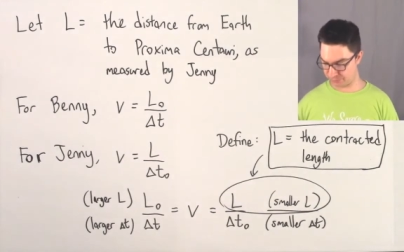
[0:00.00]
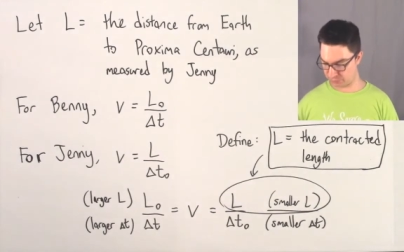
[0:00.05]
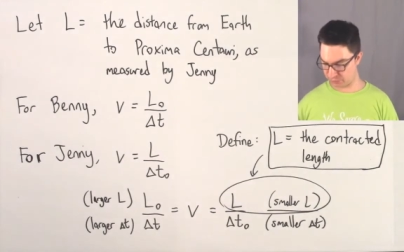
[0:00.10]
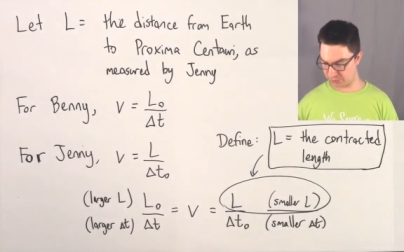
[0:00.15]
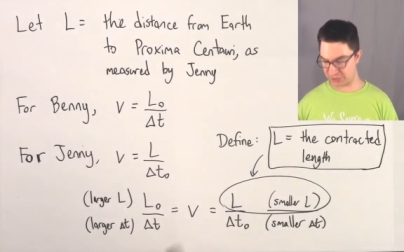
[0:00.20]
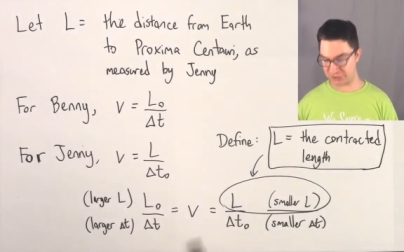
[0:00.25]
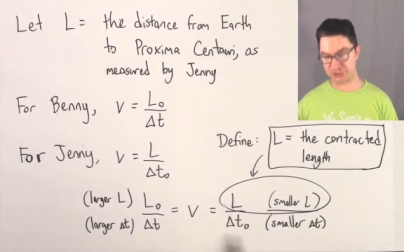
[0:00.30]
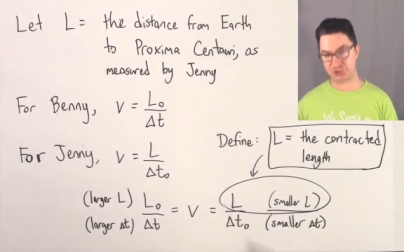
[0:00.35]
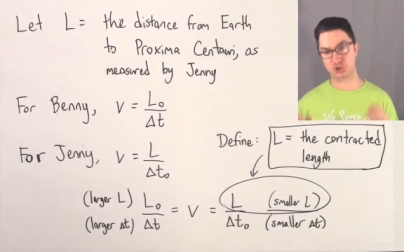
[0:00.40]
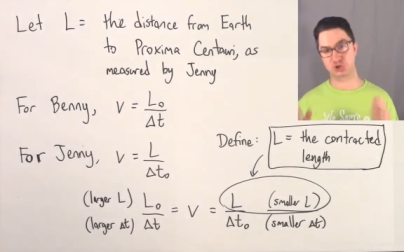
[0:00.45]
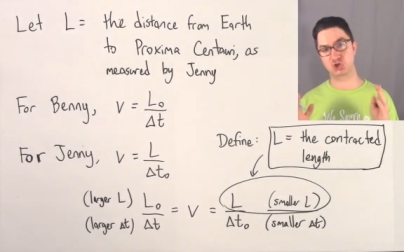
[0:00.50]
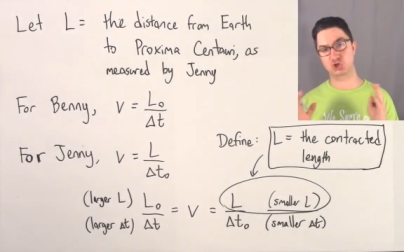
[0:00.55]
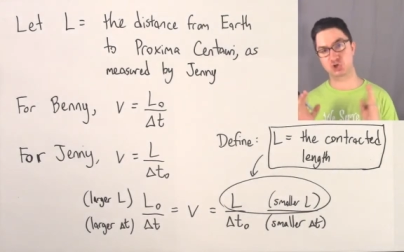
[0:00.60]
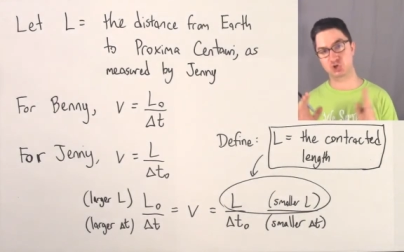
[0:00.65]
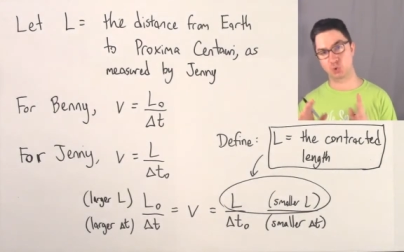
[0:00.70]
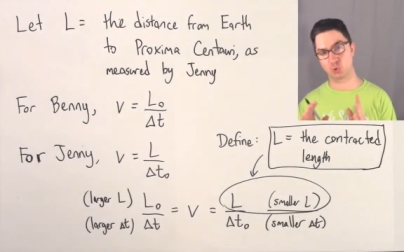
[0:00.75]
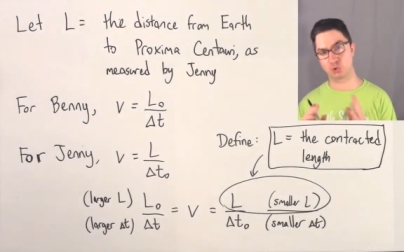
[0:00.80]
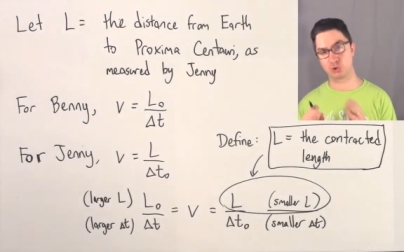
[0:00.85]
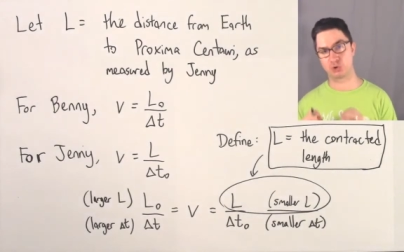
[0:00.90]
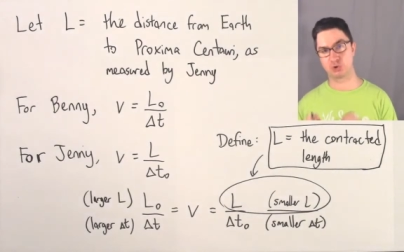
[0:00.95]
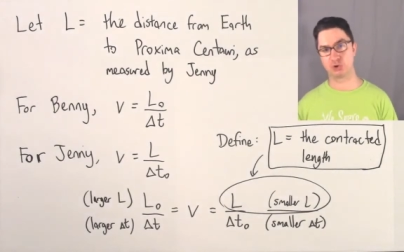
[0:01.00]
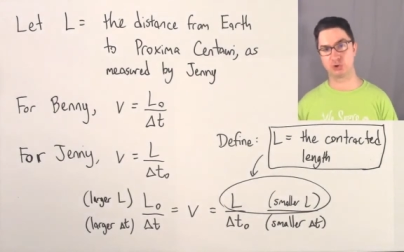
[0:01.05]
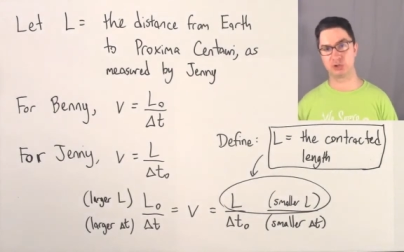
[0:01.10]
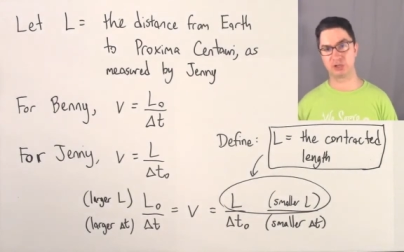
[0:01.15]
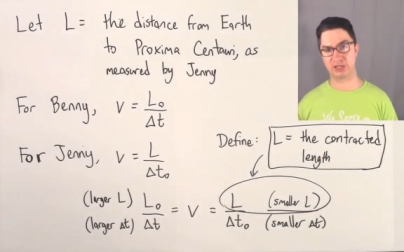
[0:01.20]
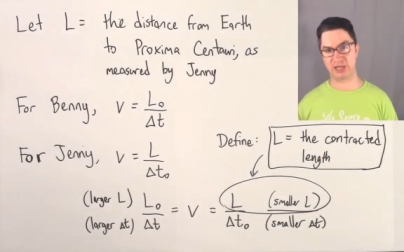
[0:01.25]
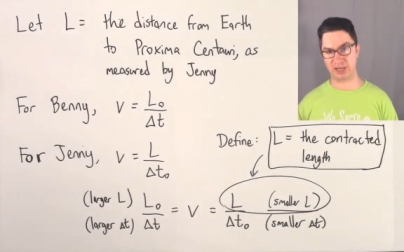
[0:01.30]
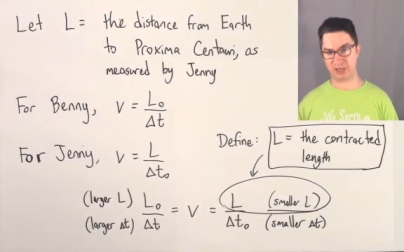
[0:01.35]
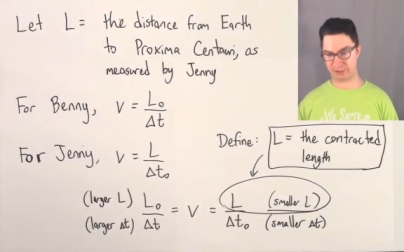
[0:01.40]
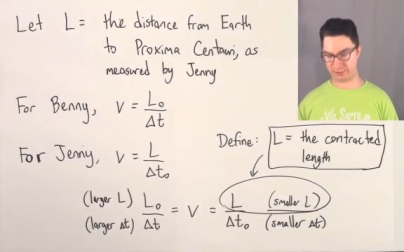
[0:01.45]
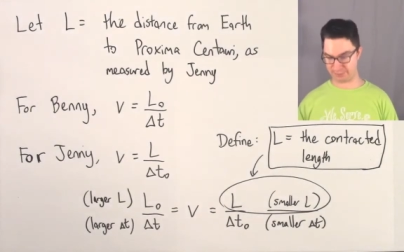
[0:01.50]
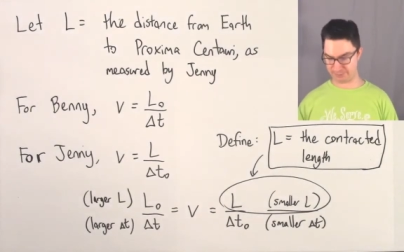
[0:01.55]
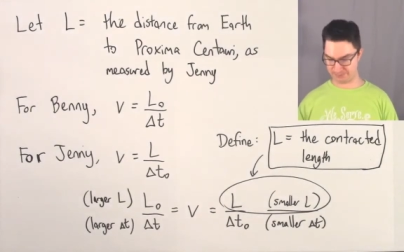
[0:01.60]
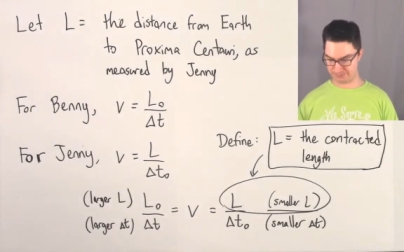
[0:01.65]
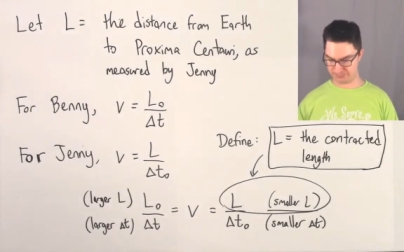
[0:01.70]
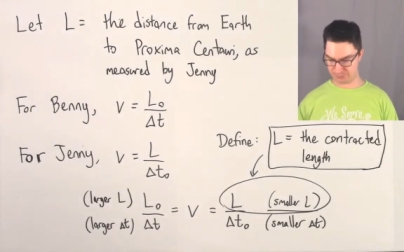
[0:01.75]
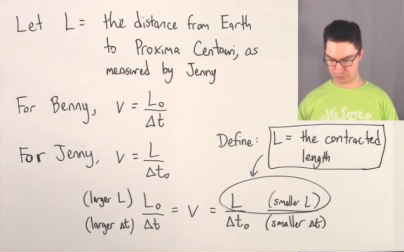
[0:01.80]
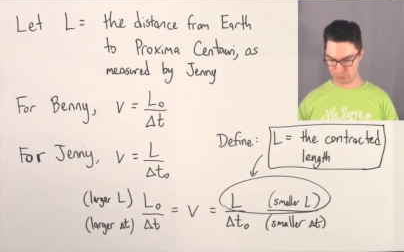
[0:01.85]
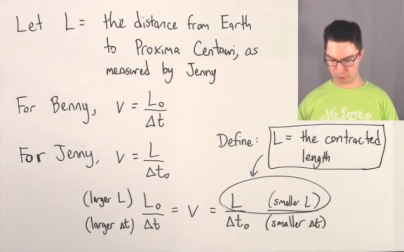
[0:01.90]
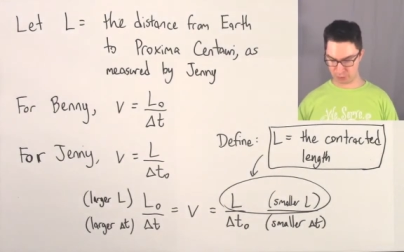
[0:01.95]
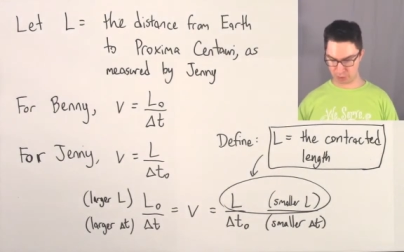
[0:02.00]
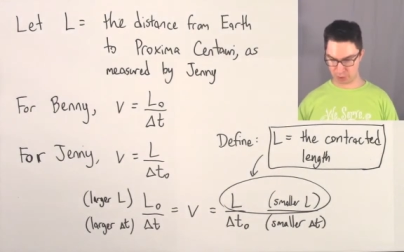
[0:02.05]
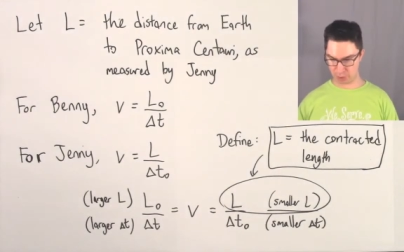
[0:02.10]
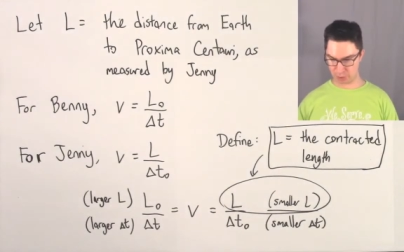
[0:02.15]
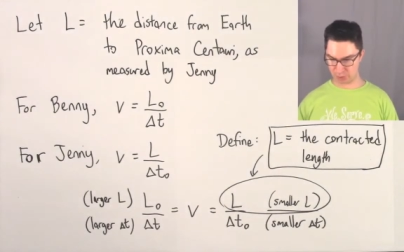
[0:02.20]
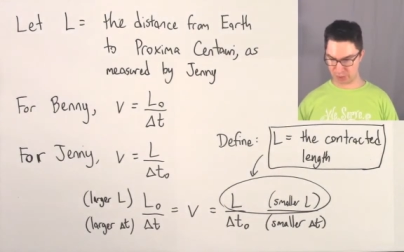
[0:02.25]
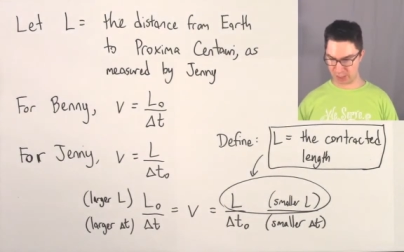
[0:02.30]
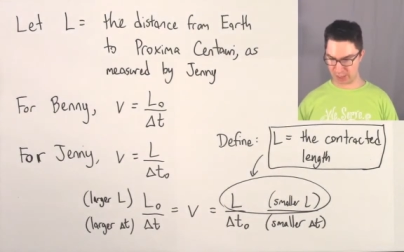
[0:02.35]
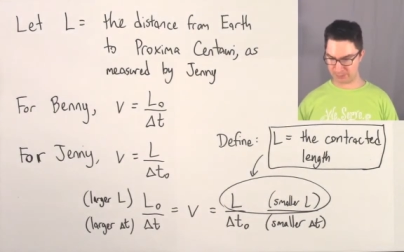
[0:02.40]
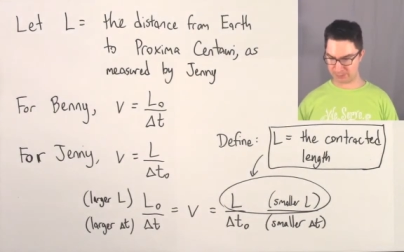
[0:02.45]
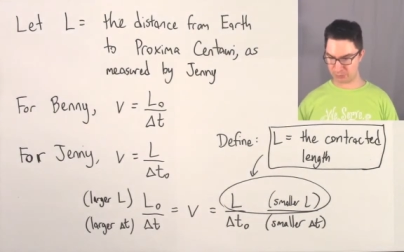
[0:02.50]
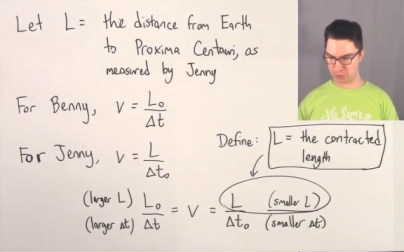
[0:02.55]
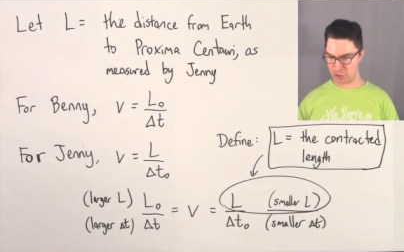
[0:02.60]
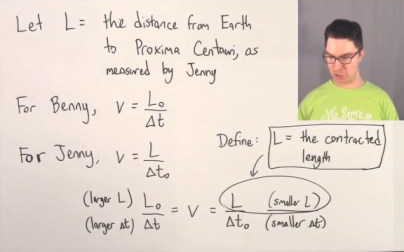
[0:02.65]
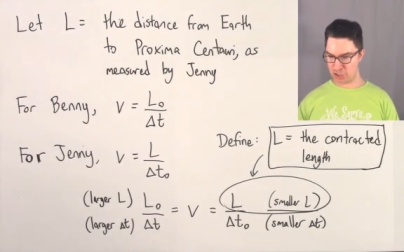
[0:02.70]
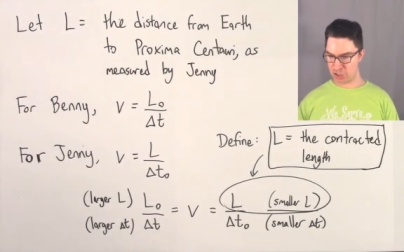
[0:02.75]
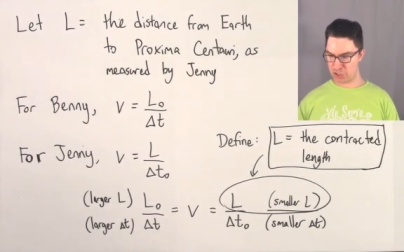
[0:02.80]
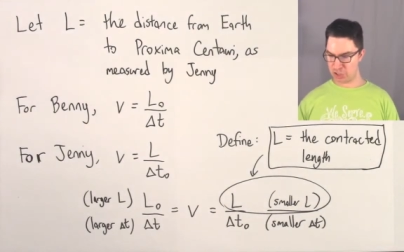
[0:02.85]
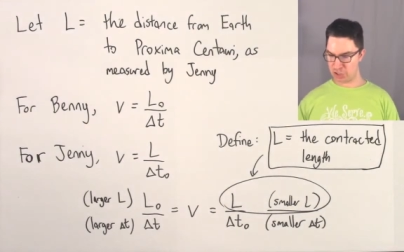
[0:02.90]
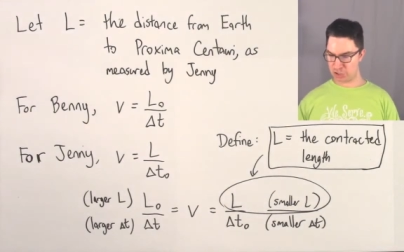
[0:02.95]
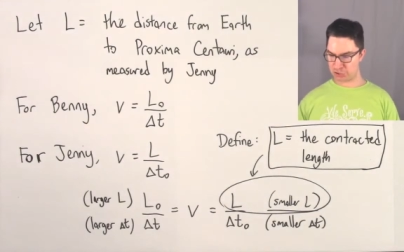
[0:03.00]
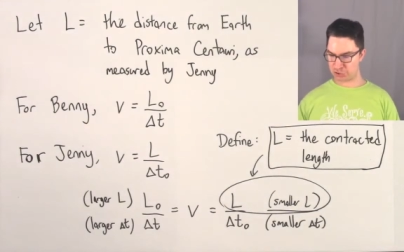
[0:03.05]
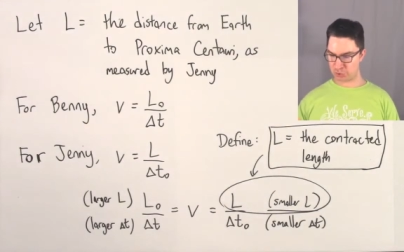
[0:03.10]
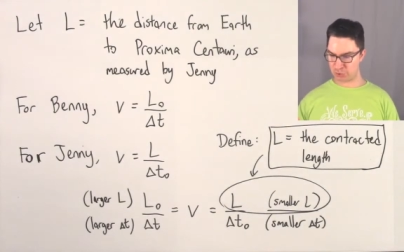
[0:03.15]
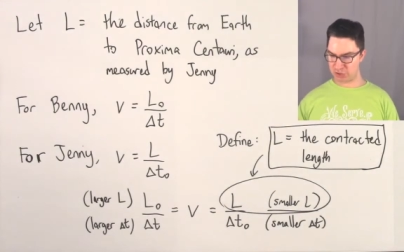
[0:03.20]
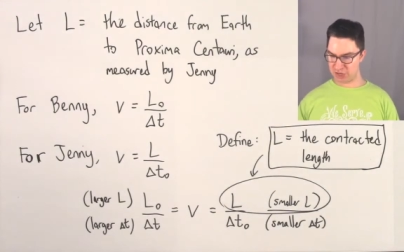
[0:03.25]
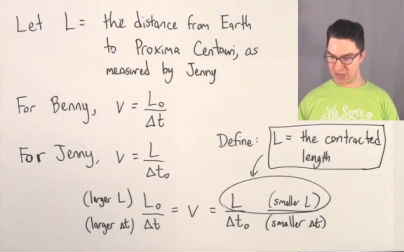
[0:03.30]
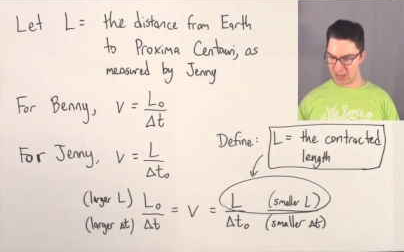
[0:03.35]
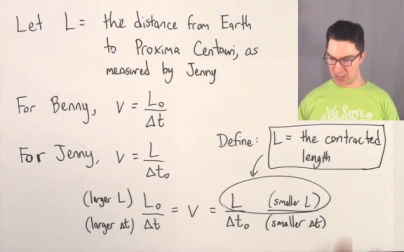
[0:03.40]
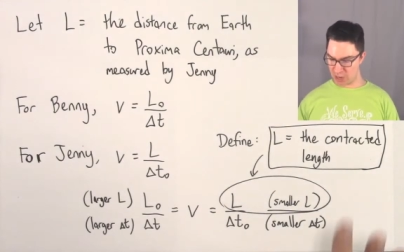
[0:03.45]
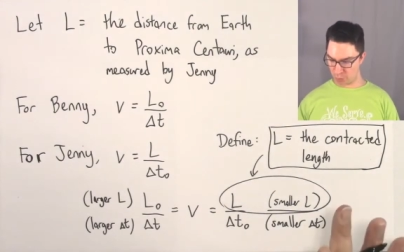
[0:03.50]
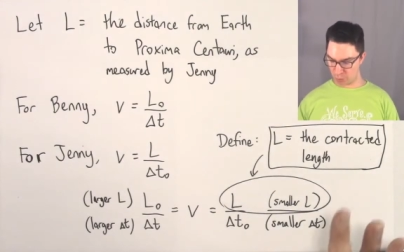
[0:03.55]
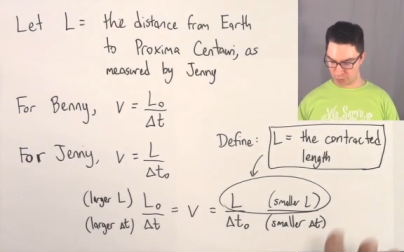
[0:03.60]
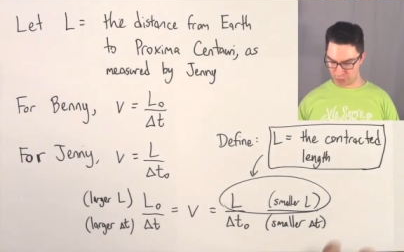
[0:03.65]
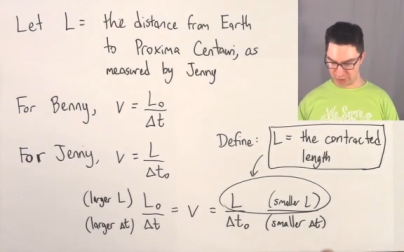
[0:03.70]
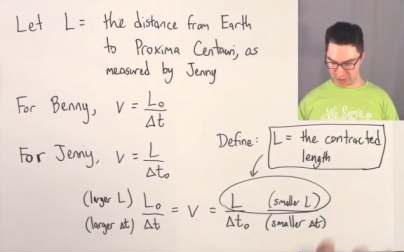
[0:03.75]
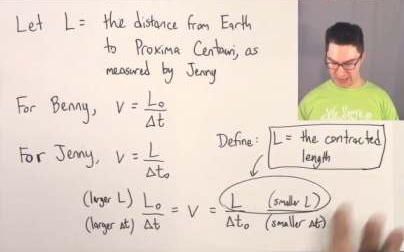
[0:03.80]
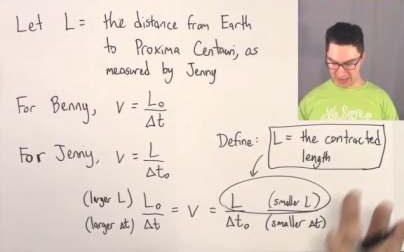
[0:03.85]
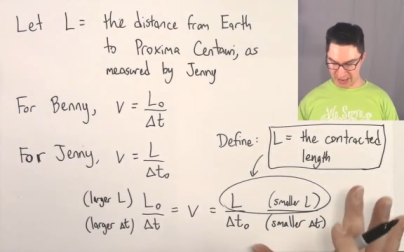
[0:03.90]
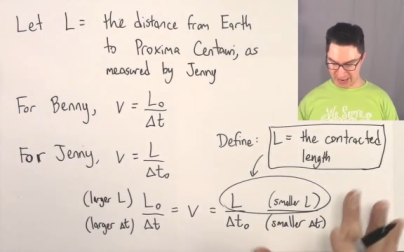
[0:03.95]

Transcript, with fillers: That's the shorter length, okay? So now we're in